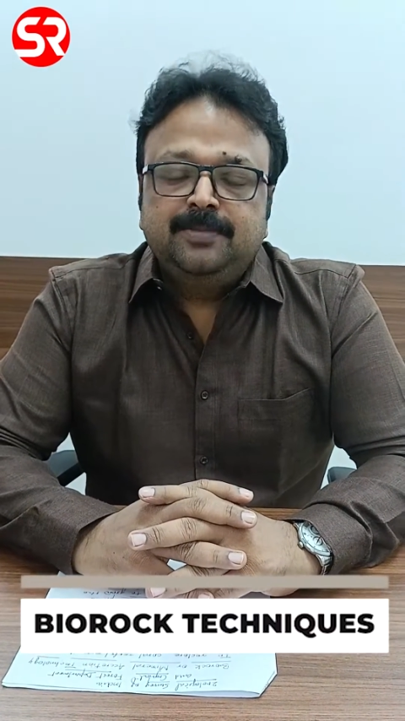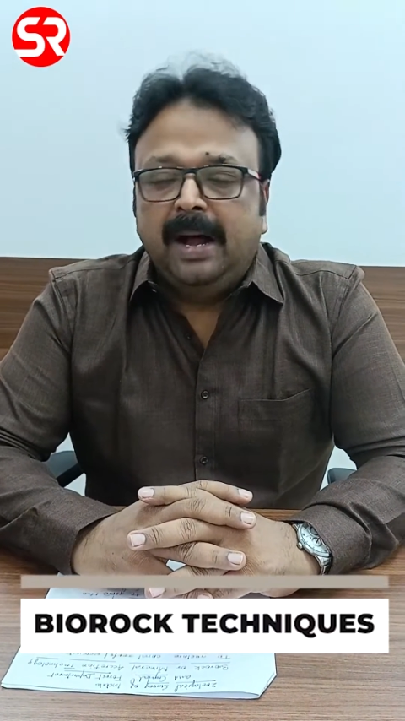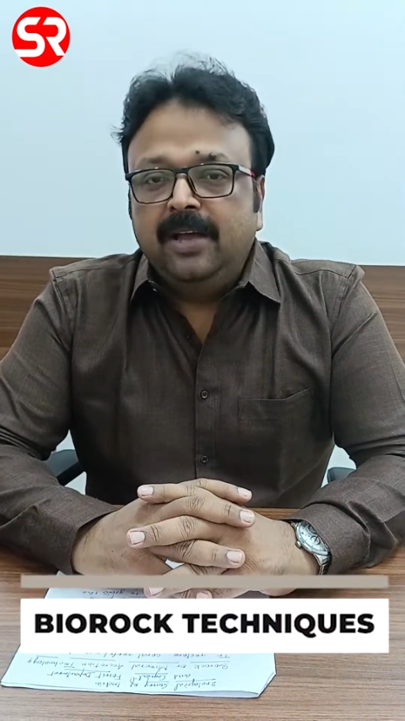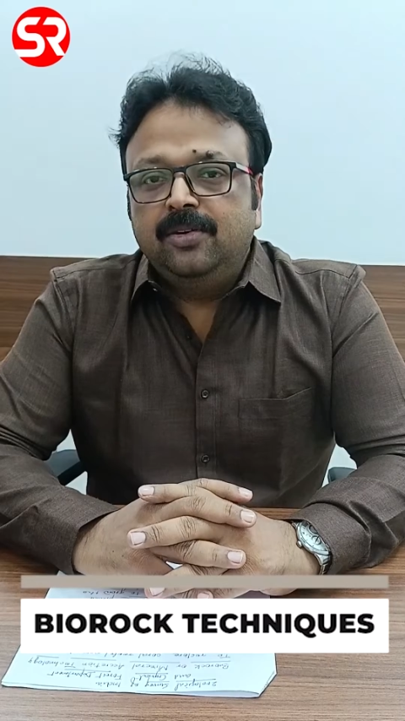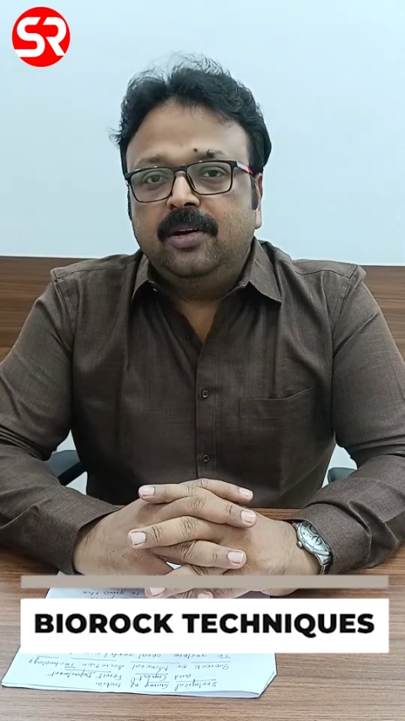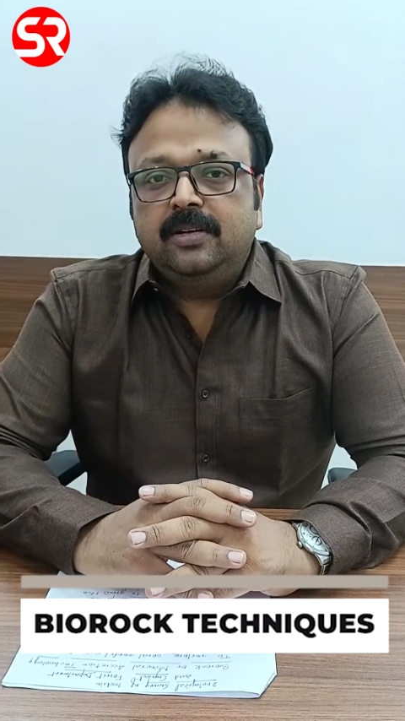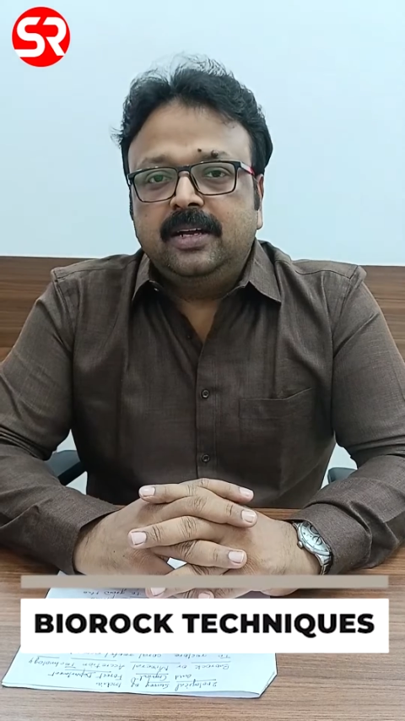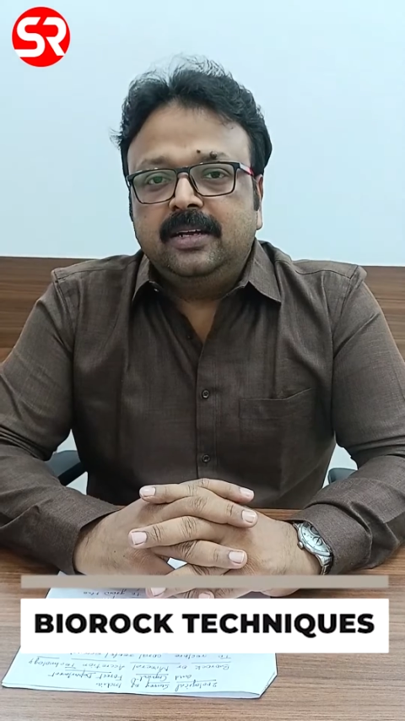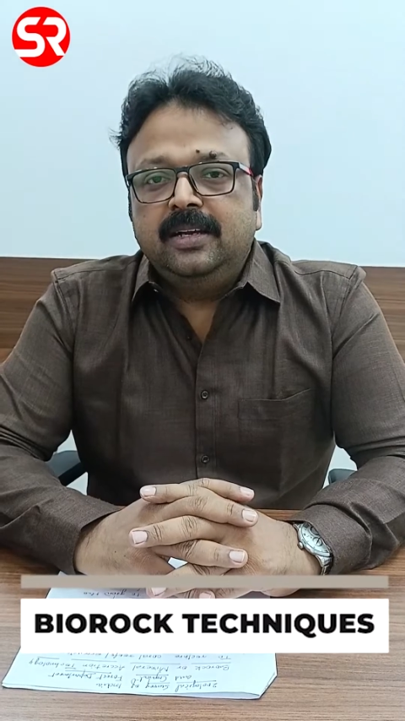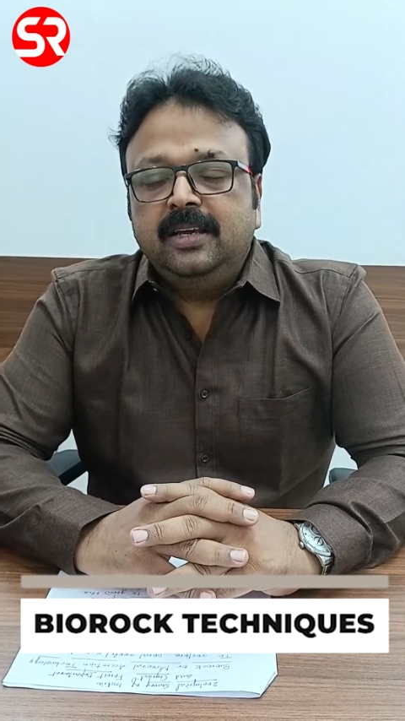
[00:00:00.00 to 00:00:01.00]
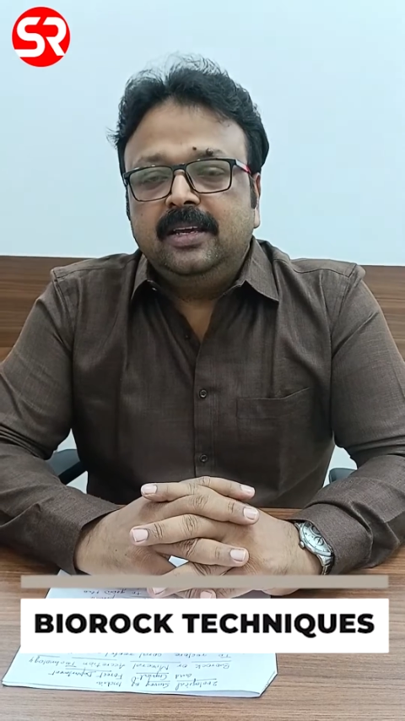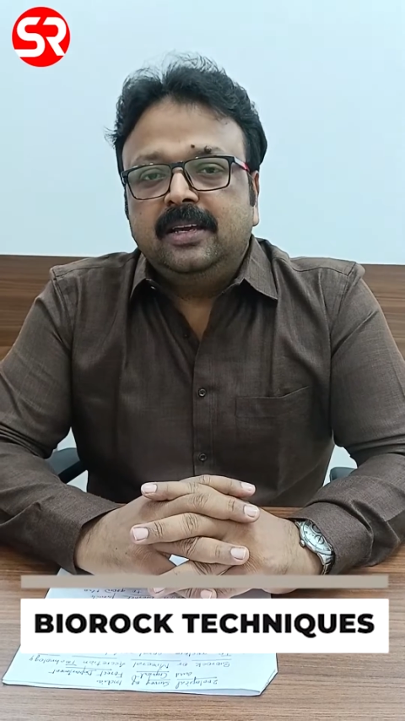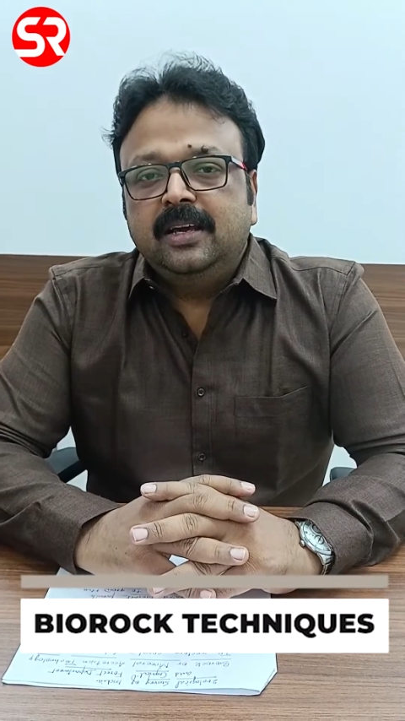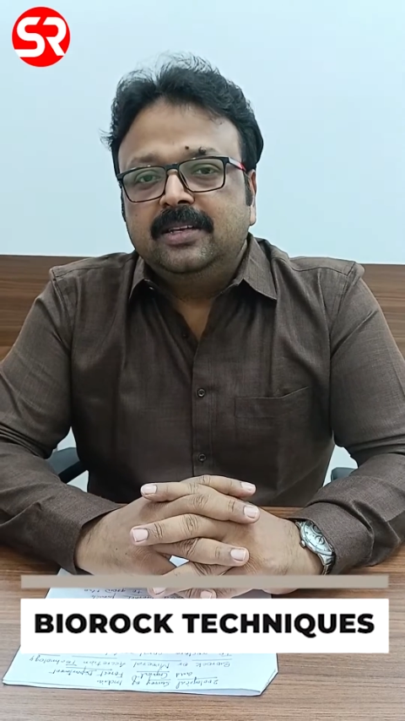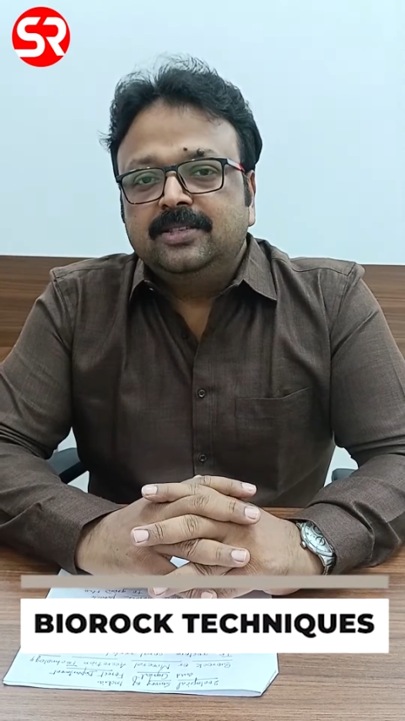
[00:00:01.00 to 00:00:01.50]
biorock technique
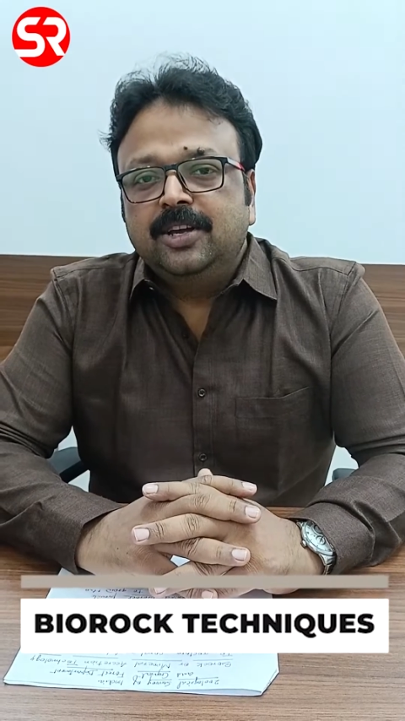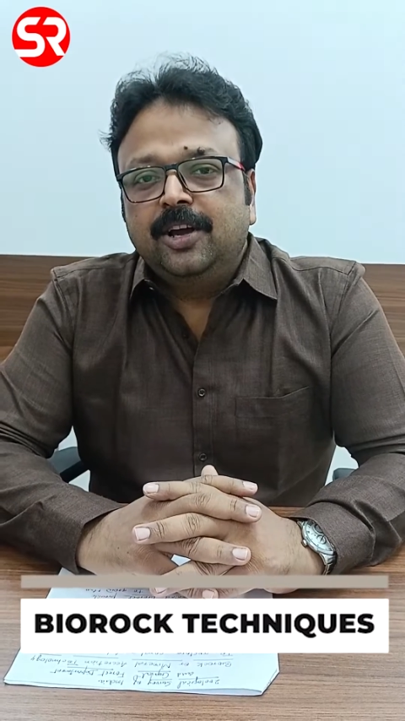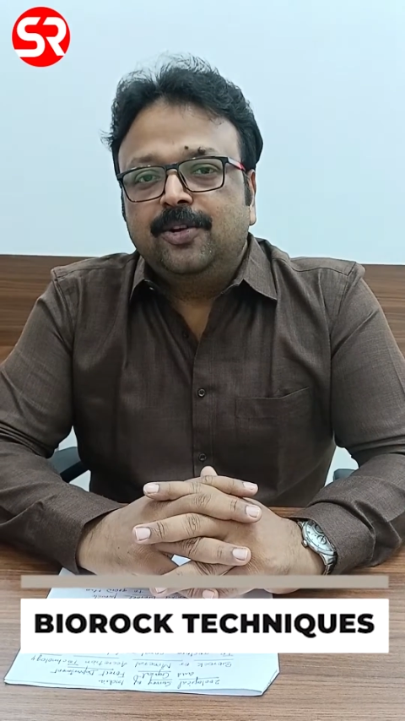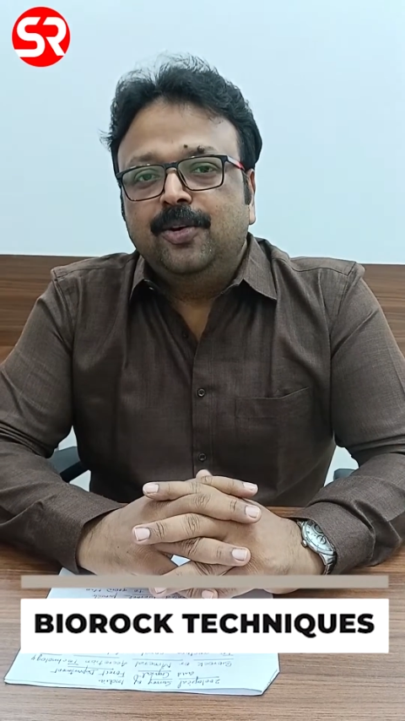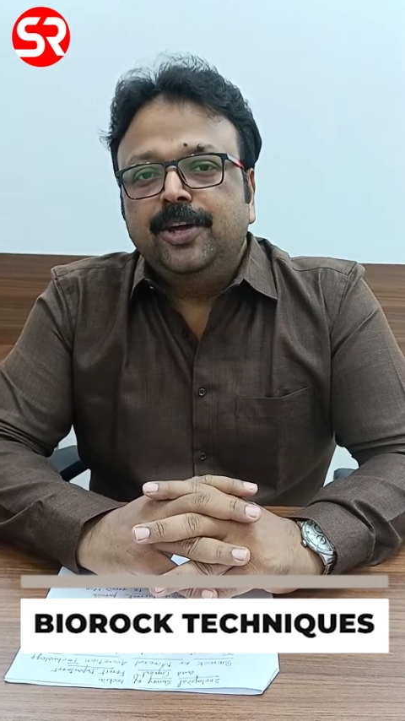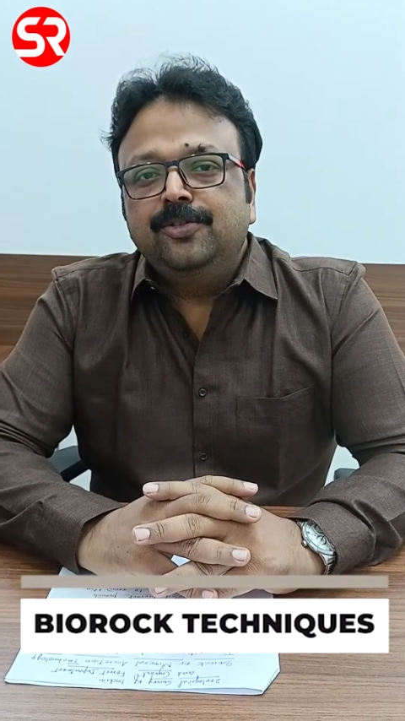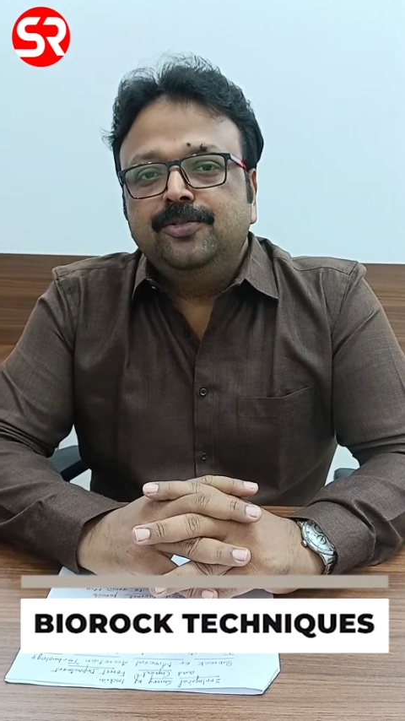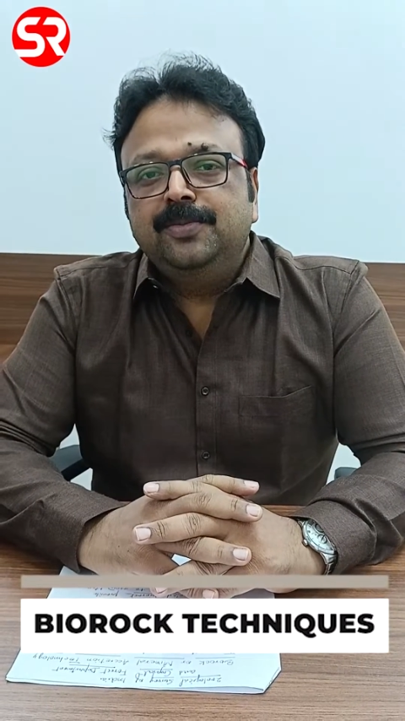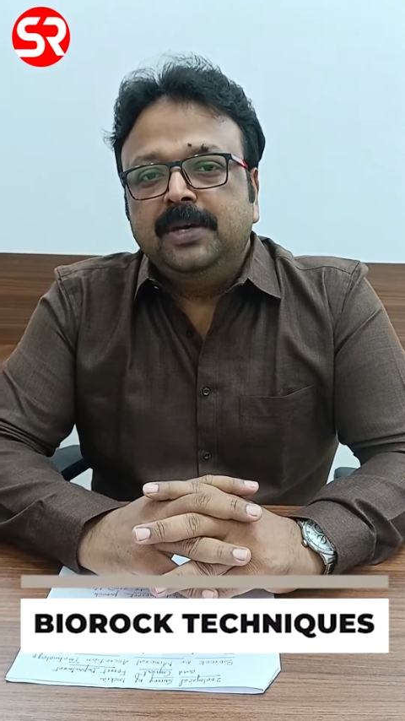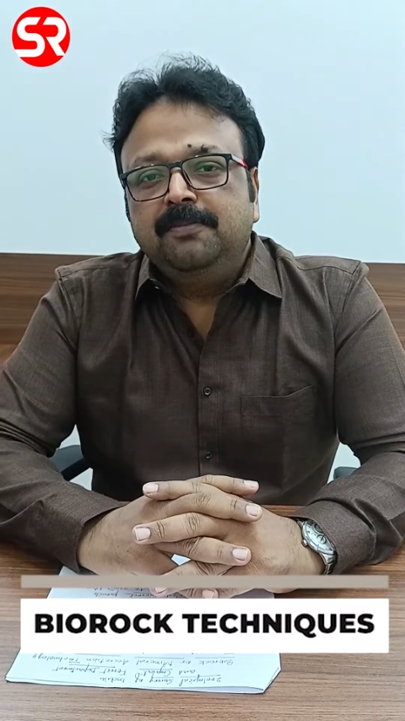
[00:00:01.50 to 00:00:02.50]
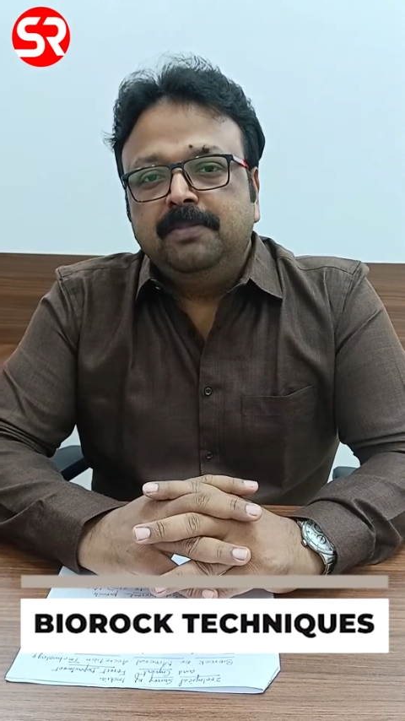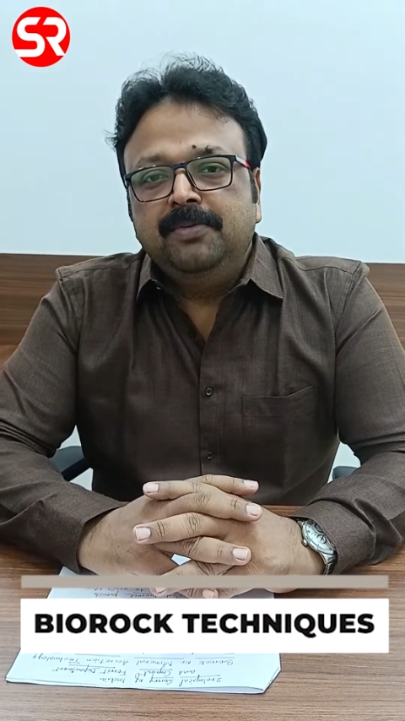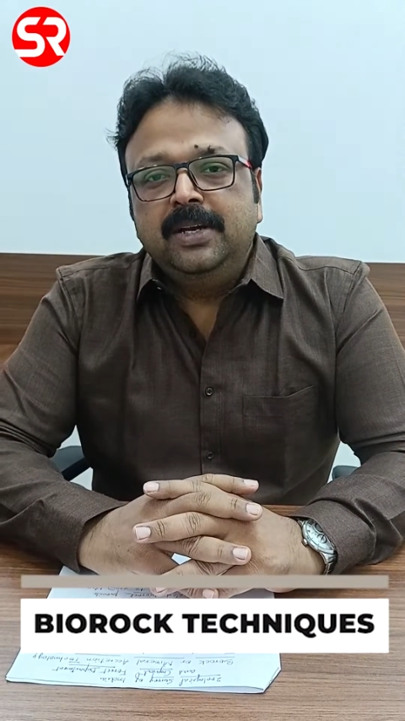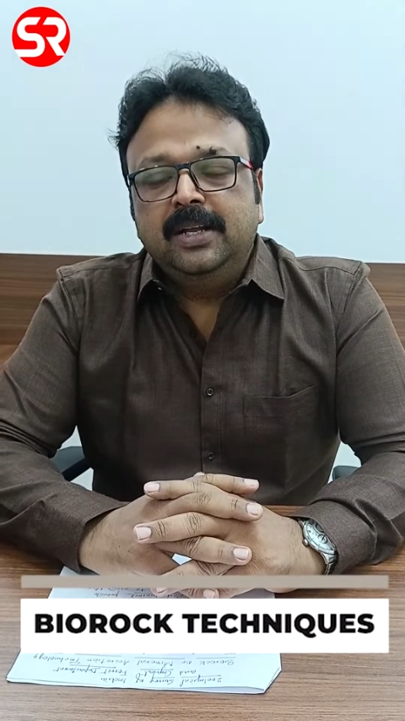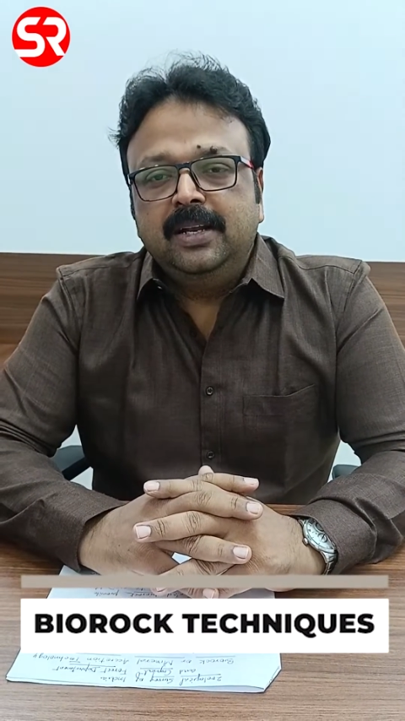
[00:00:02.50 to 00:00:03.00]
is going to be
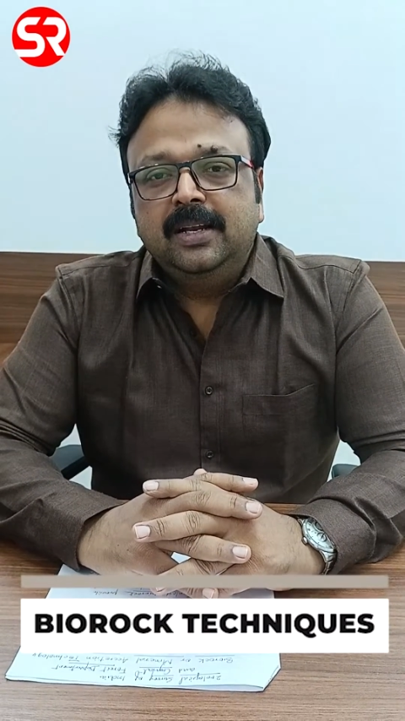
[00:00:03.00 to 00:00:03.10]
pivotal